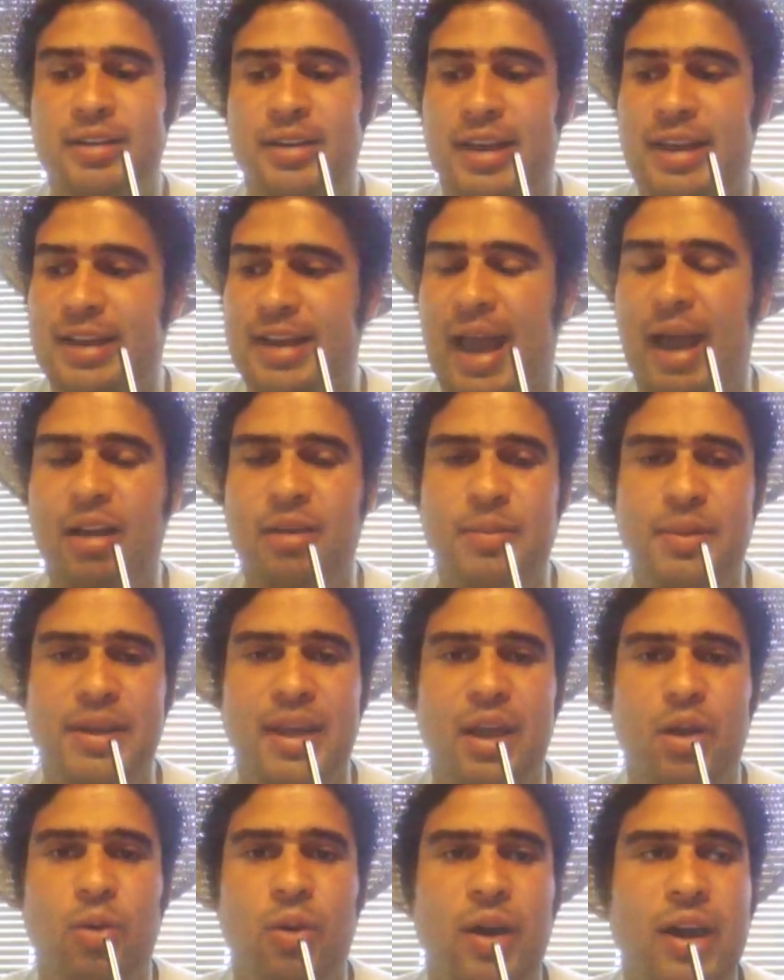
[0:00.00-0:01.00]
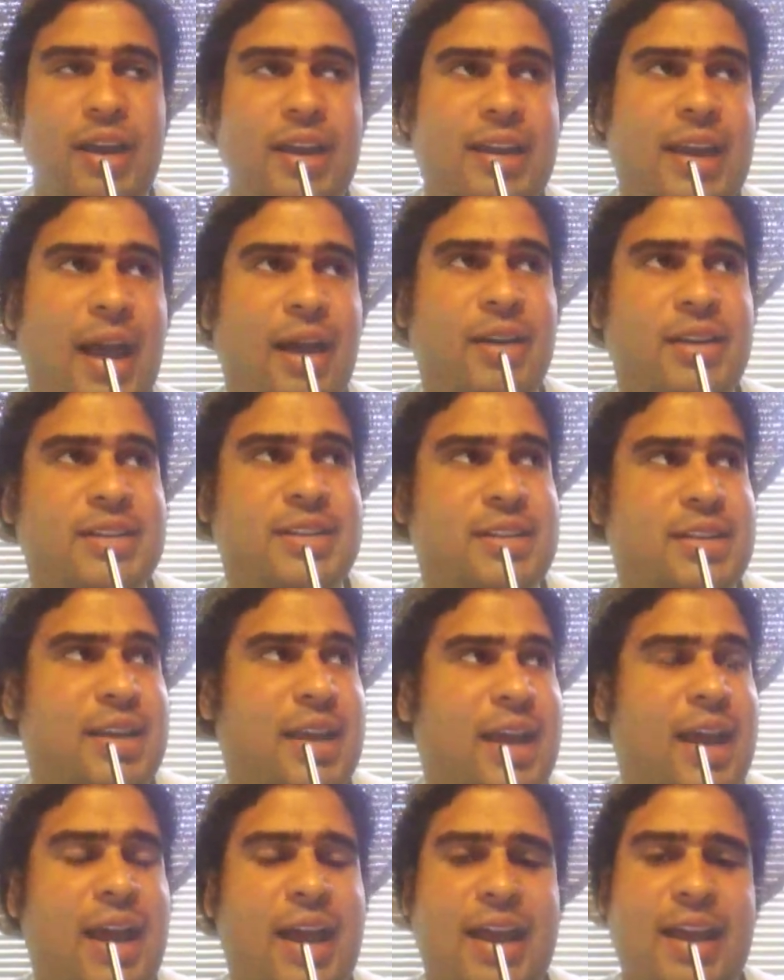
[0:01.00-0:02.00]
And I would be like, and
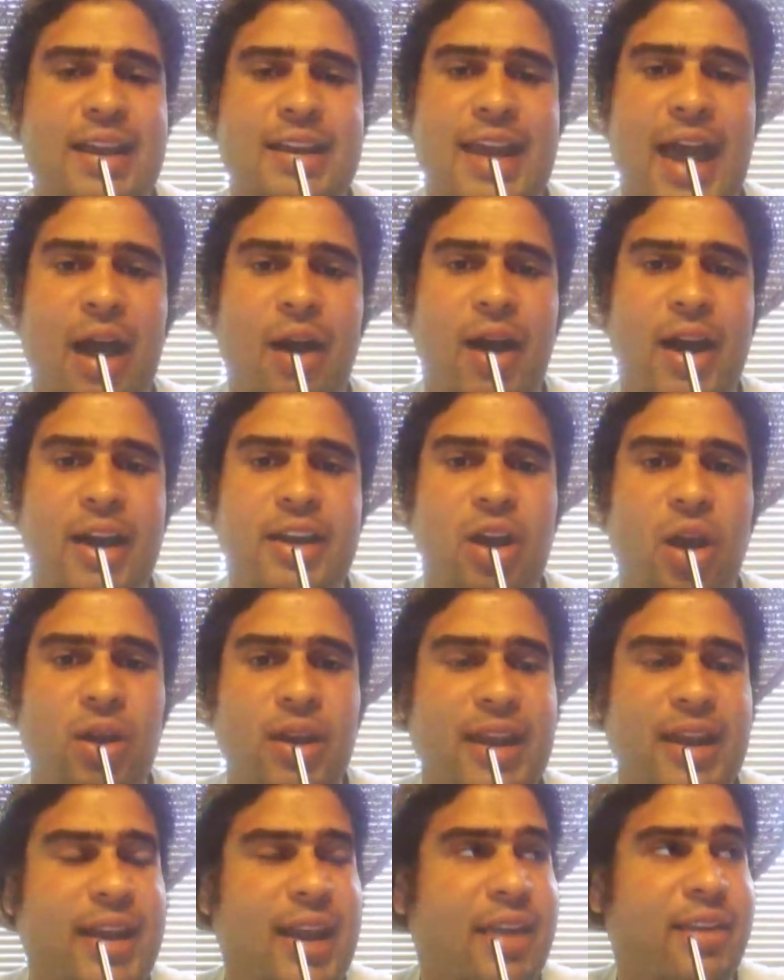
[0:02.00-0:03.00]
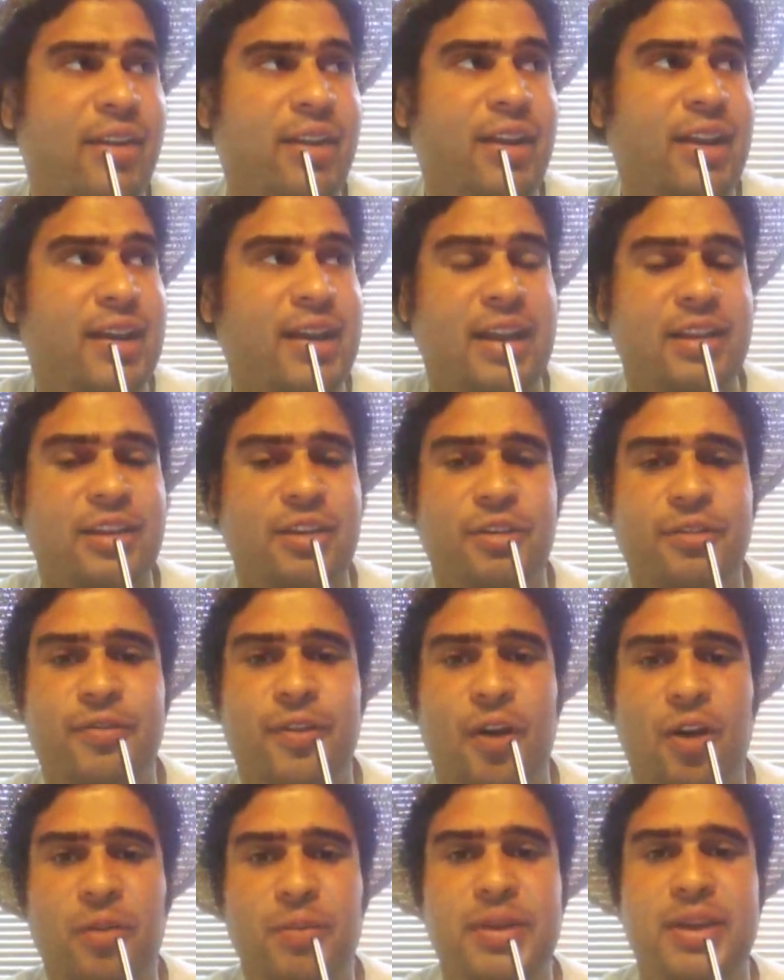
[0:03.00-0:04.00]
now I know, like, yeah, they're looking at their
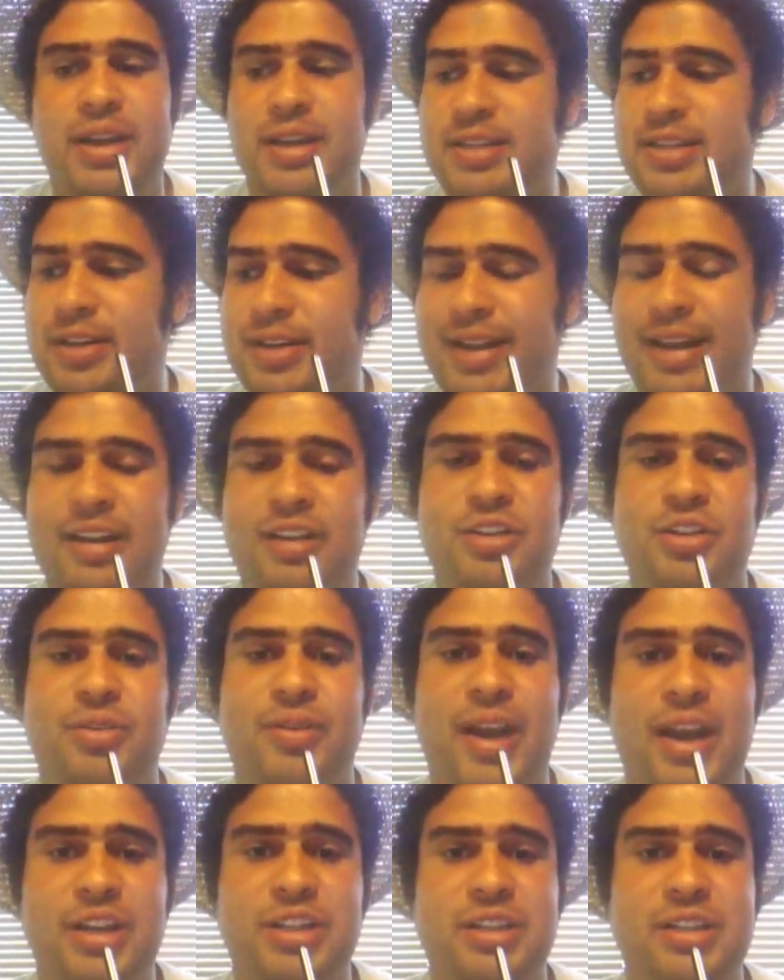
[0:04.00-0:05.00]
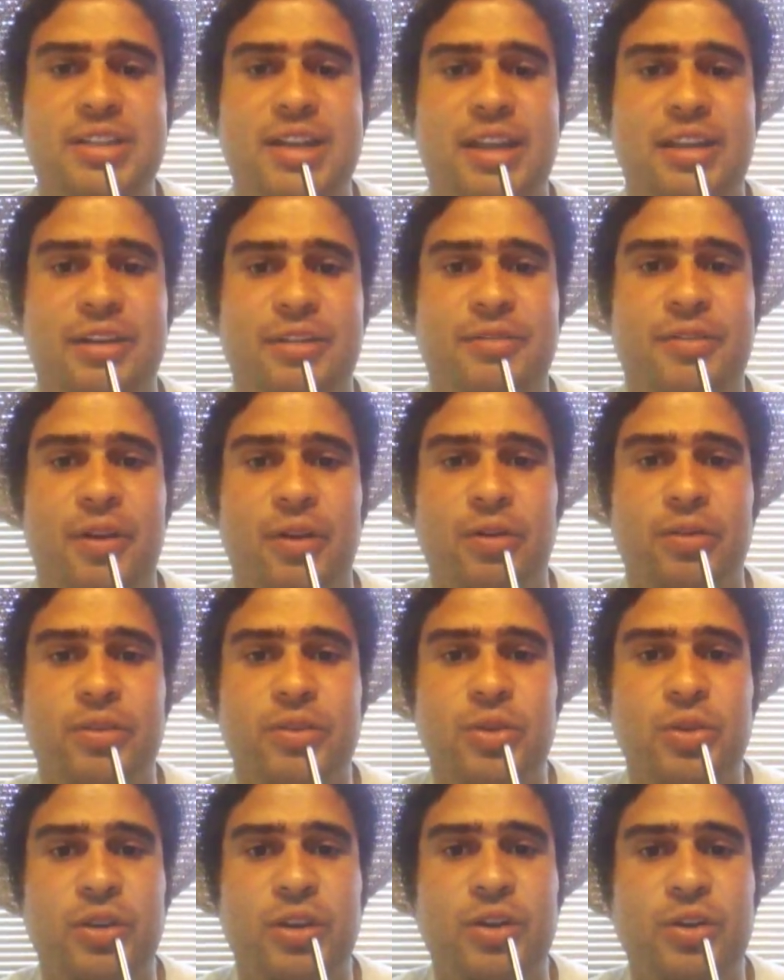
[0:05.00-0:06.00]
phone because they're getting directions on their phone
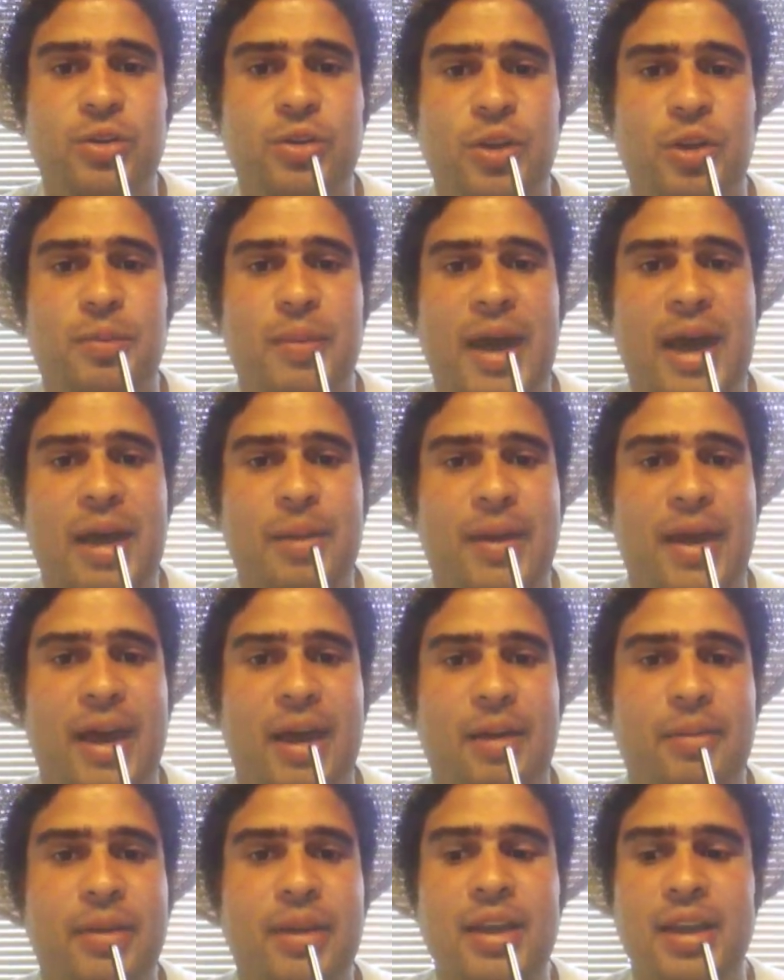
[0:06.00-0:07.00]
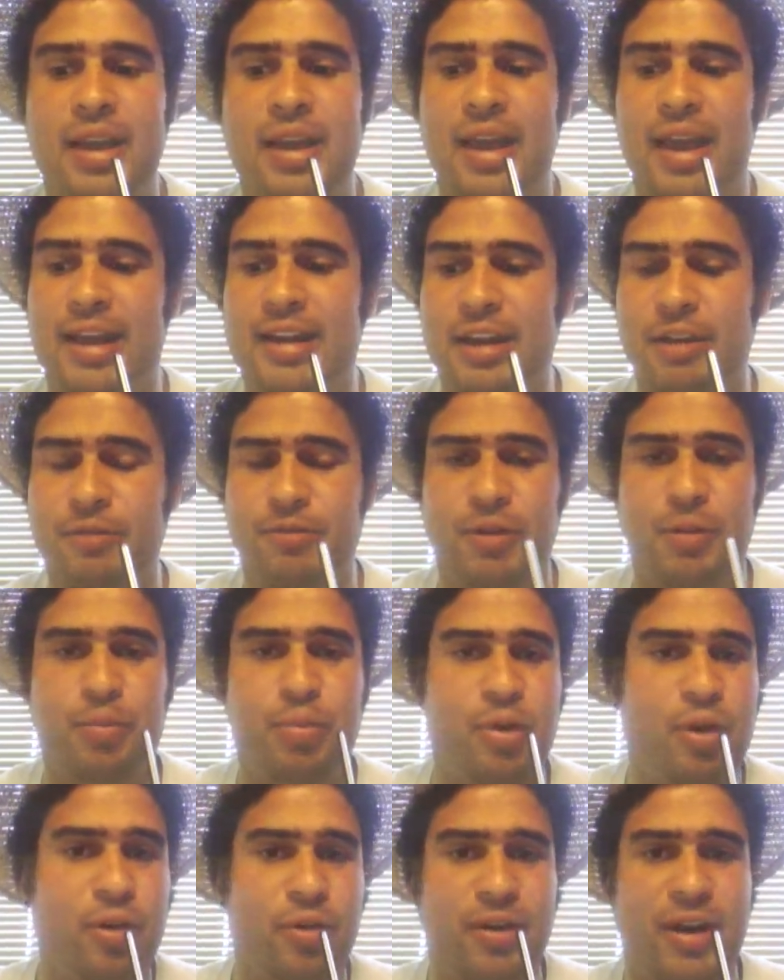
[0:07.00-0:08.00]
through the Google Map app, and different
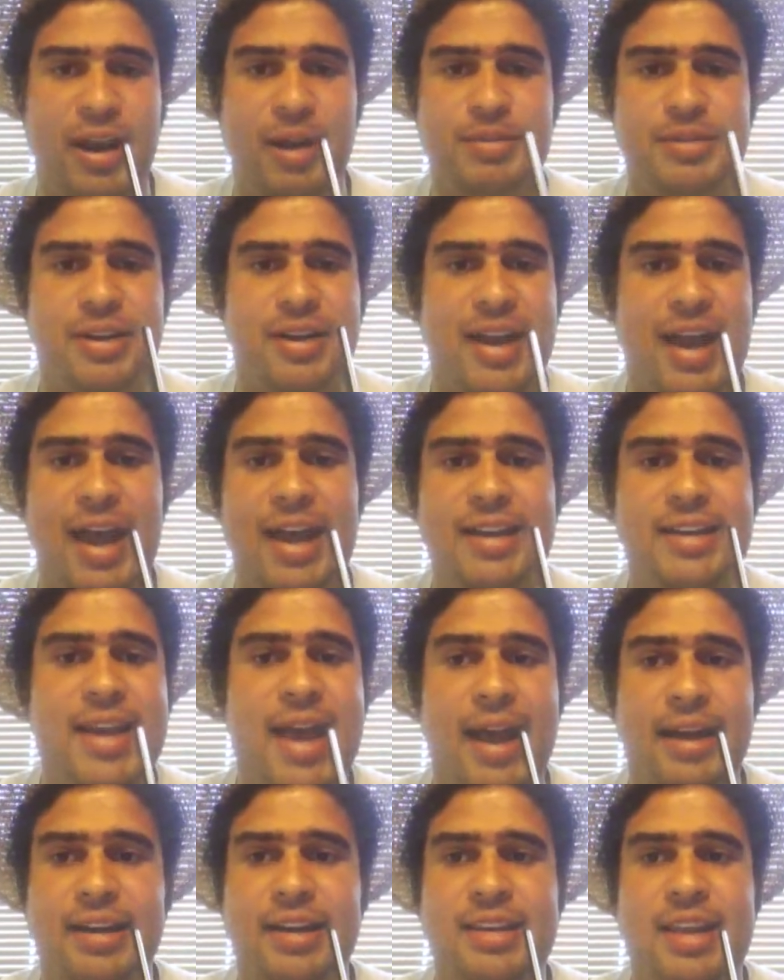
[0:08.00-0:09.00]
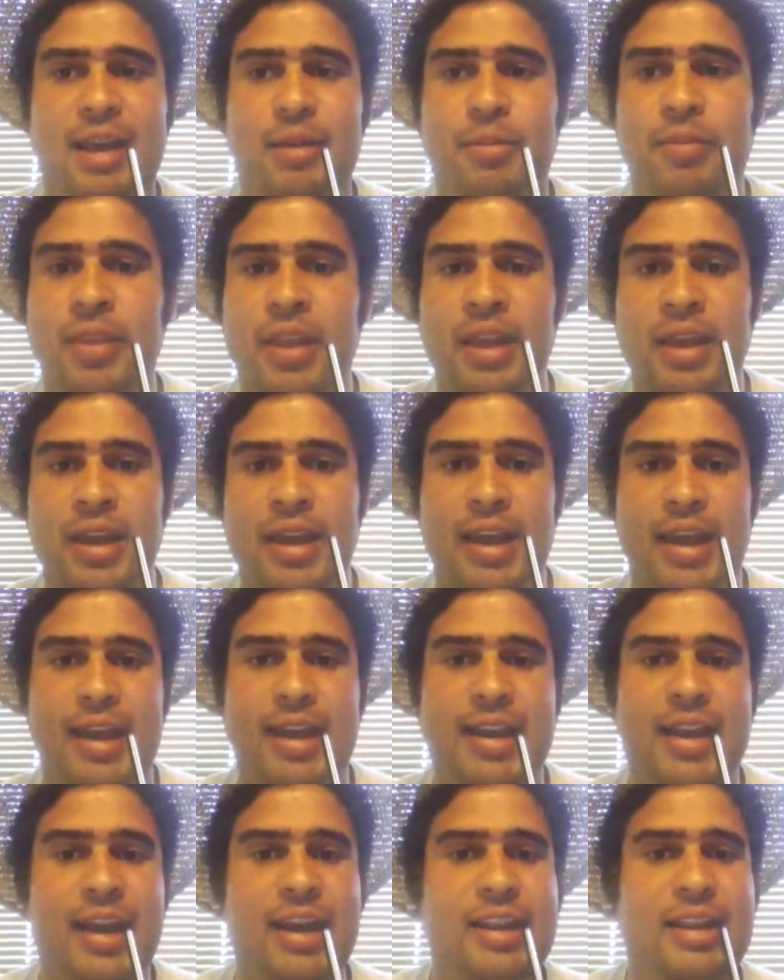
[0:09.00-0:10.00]
programs are contacting them
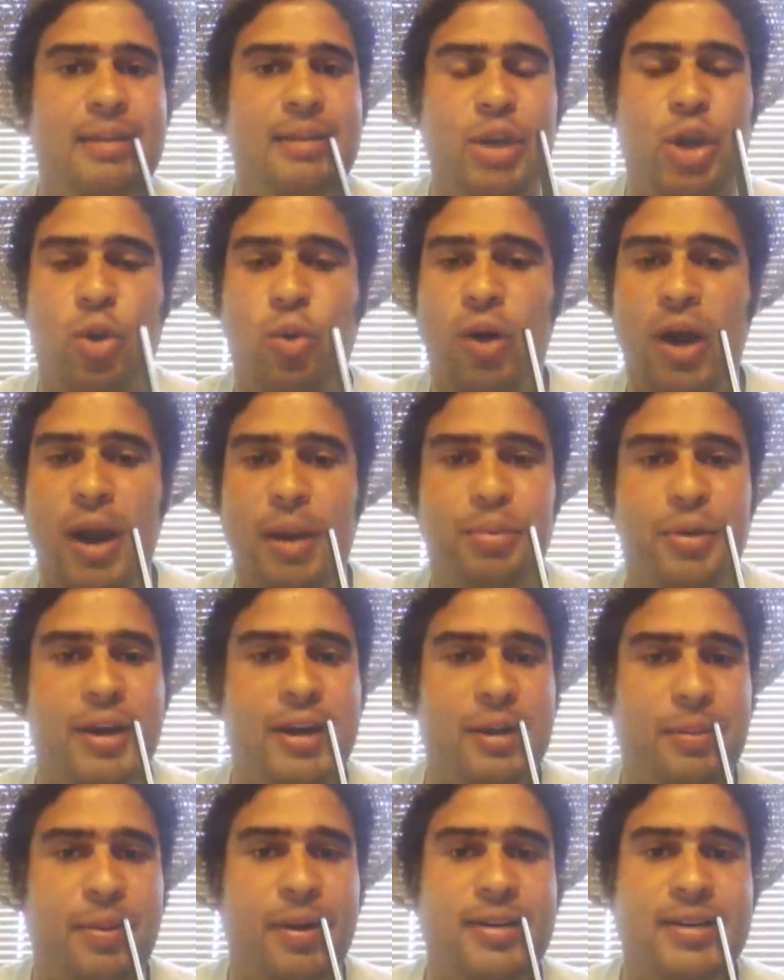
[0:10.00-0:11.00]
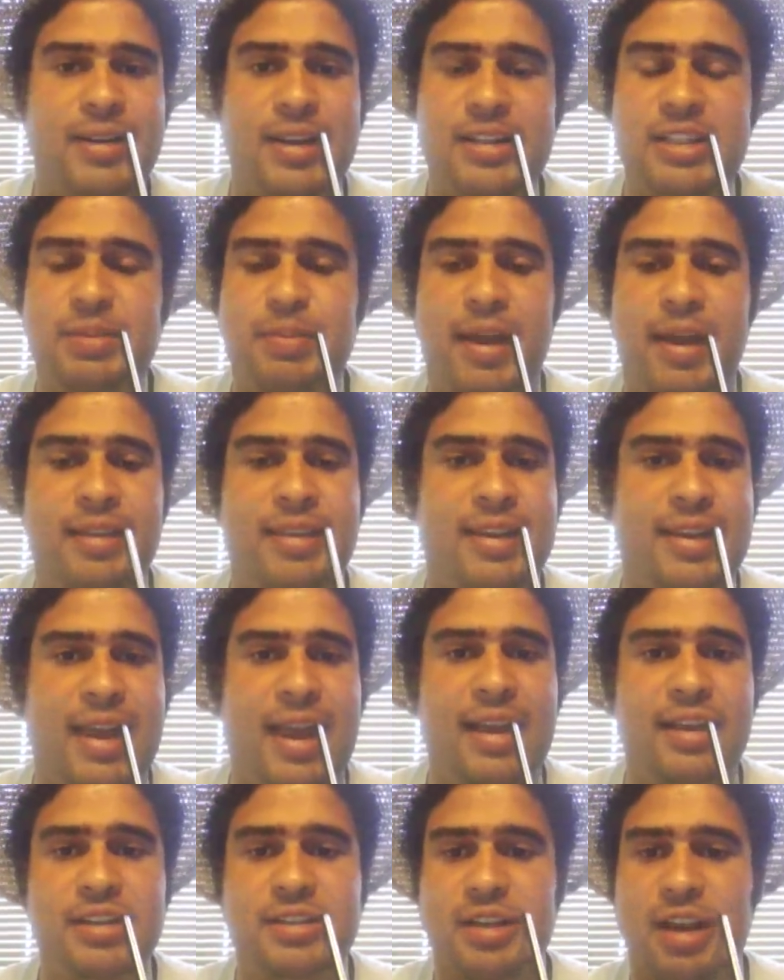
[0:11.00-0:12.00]
and getting them to cooperate and participate in the
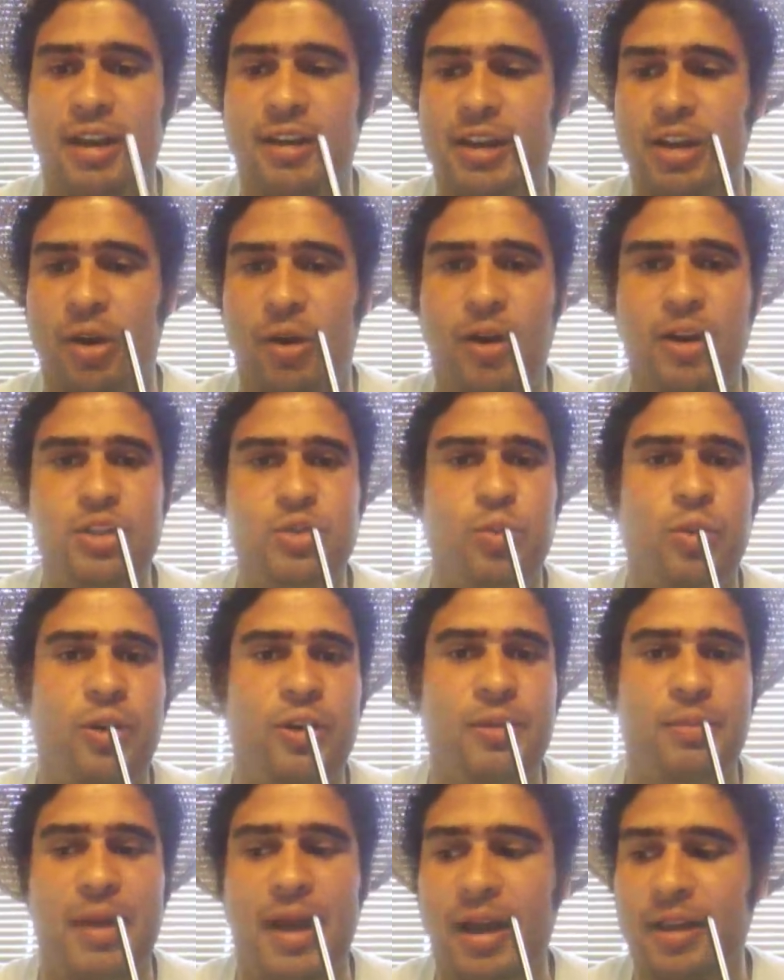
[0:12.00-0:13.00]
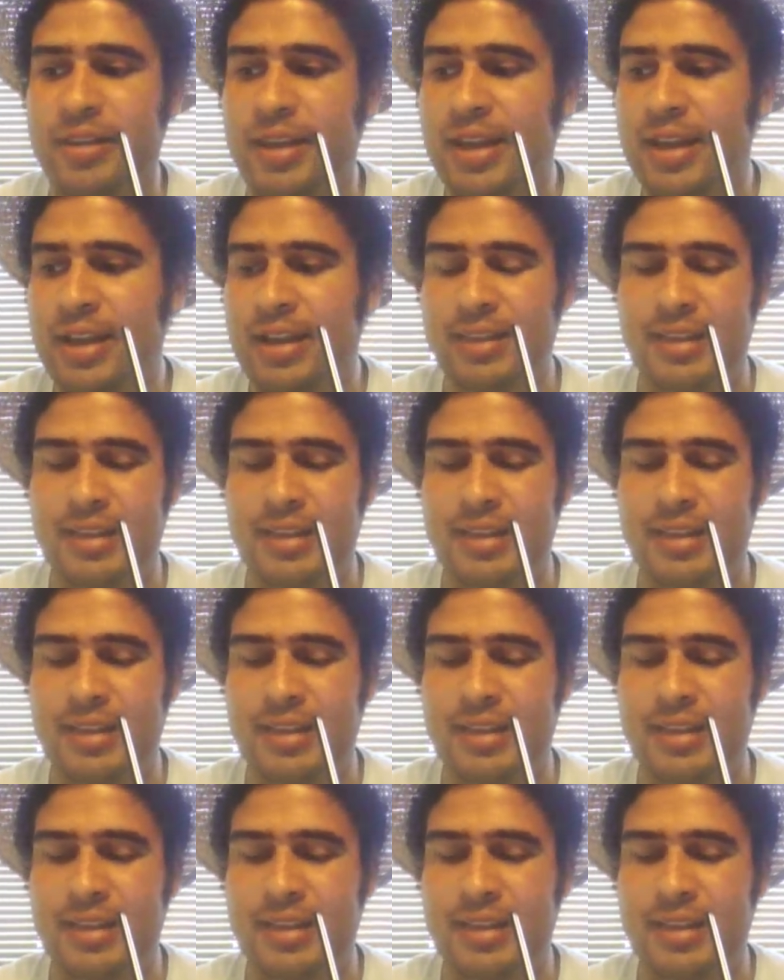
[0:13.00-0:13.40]
gang stalking, or it's word of mouth.